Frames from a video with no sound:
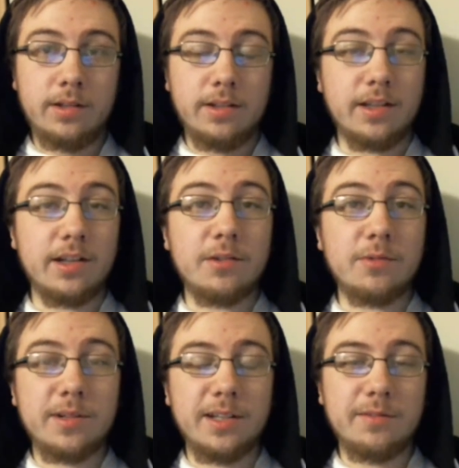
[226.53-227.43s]
Now, I don't
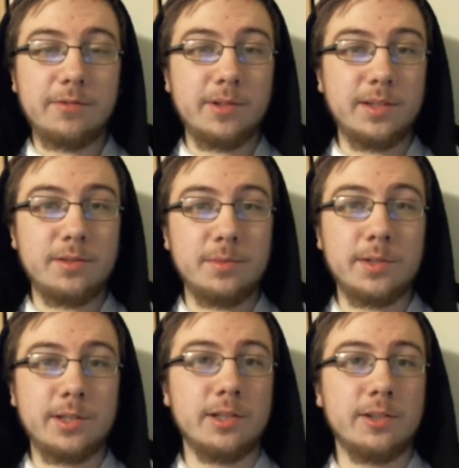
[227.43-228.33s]
want to give away too
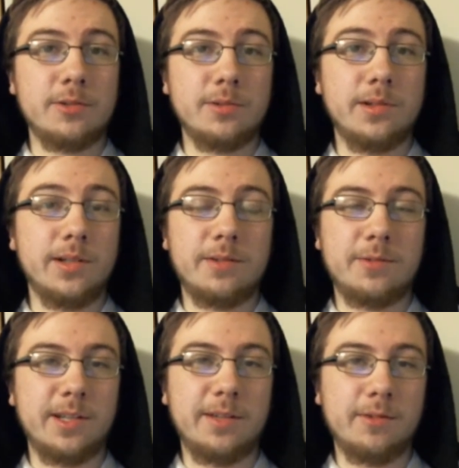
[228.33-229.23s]
much of the story. I don't
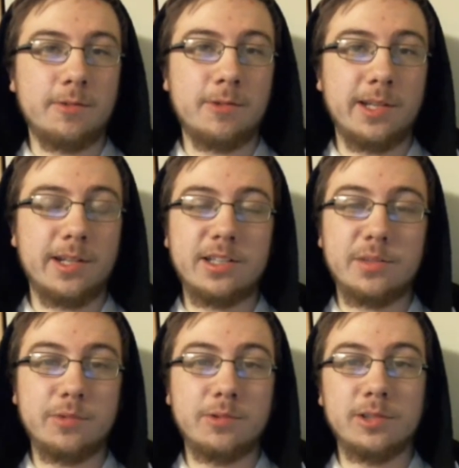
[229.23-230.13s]
want to give away any
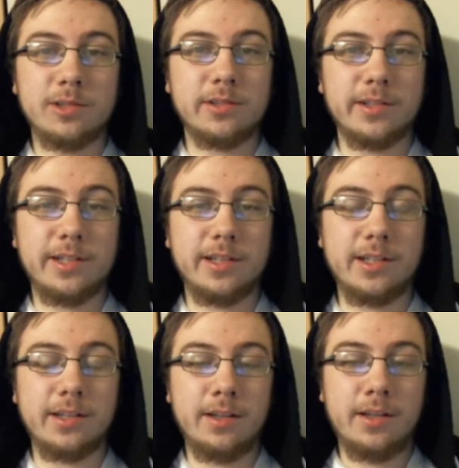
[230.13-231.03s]
spoilers or
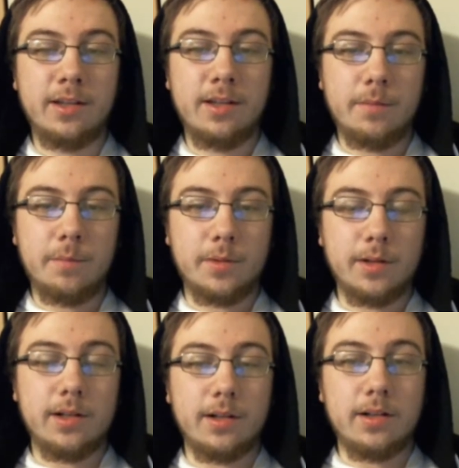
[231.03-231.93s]
anything,
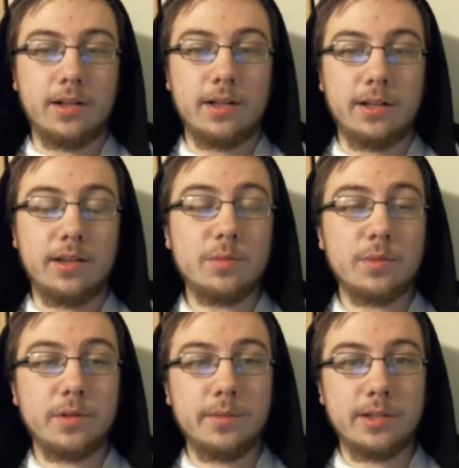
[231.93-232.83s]
but that's
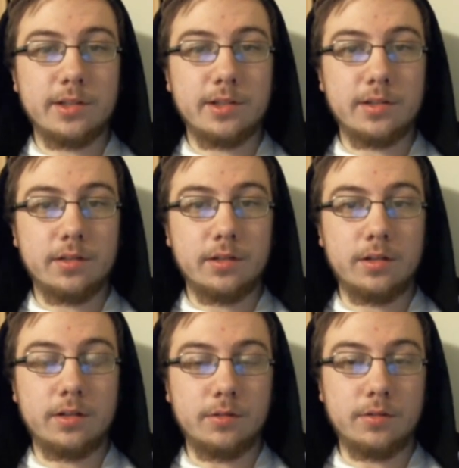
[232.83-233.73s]
pretty much
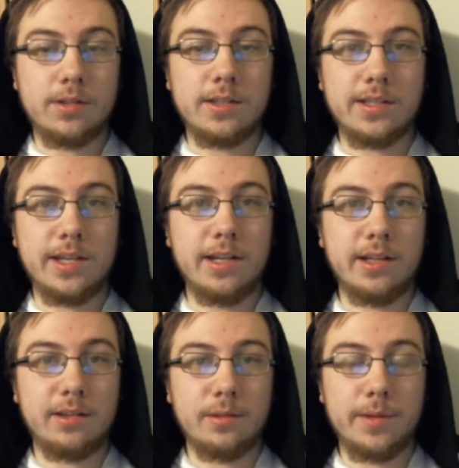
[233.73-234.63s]
the
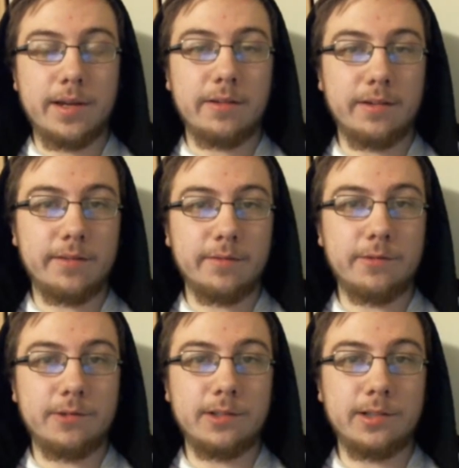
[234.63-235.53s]
setting, the background
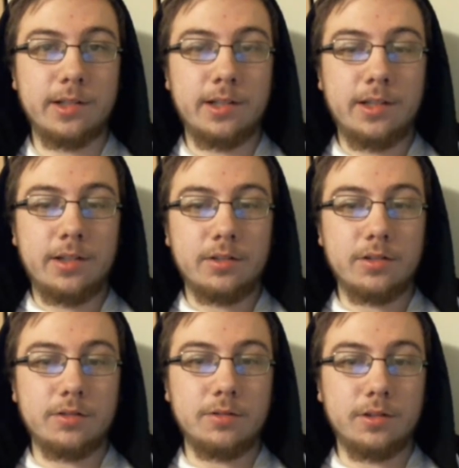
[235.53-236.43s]
for it.
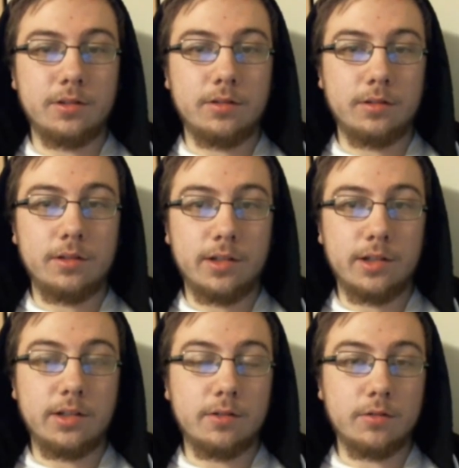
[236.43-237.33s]
So you're
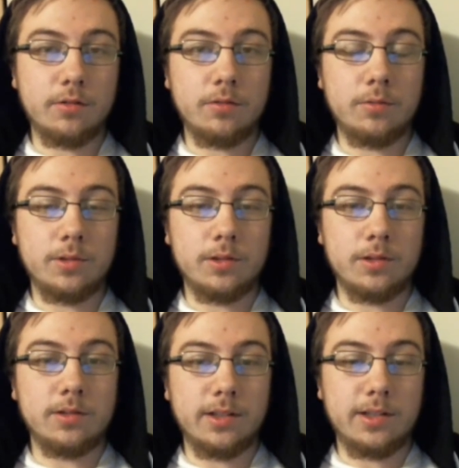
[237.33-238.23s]
gonna go through the
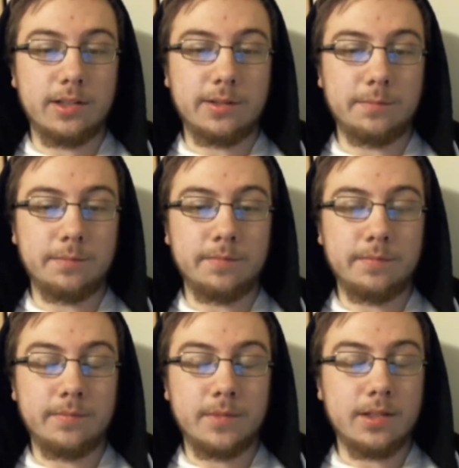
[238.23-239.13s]
world on
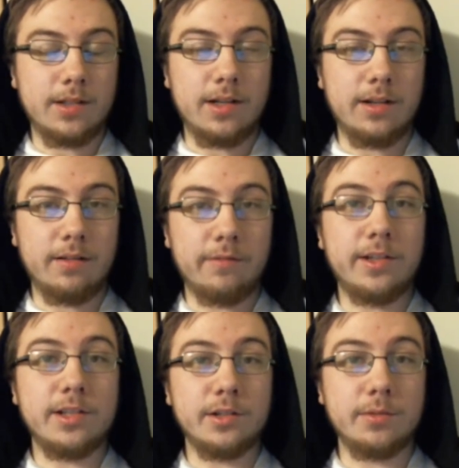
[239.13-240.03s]
an
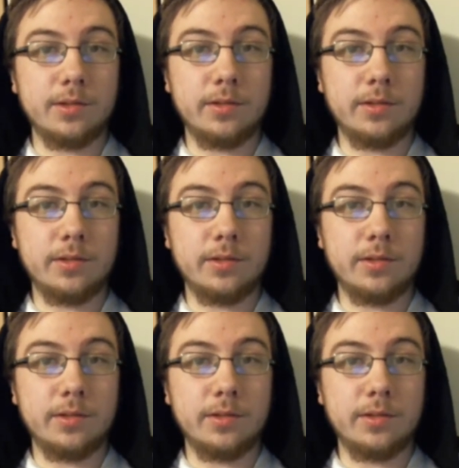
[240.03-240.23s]
adventure with the